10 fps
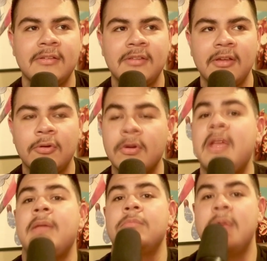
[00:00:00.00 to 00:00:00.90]
to
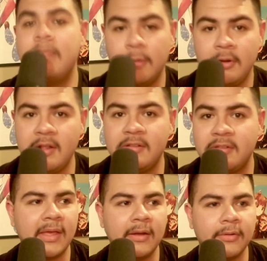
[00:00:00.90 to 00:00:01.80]
create
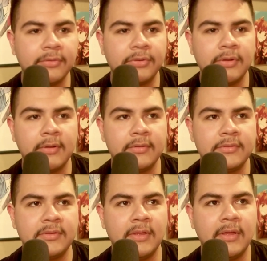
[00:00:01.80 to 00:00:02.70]
memories and also
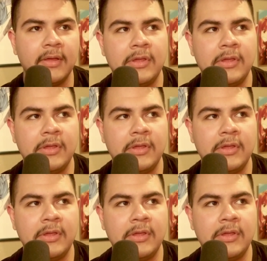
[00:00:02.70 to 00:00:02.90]
to,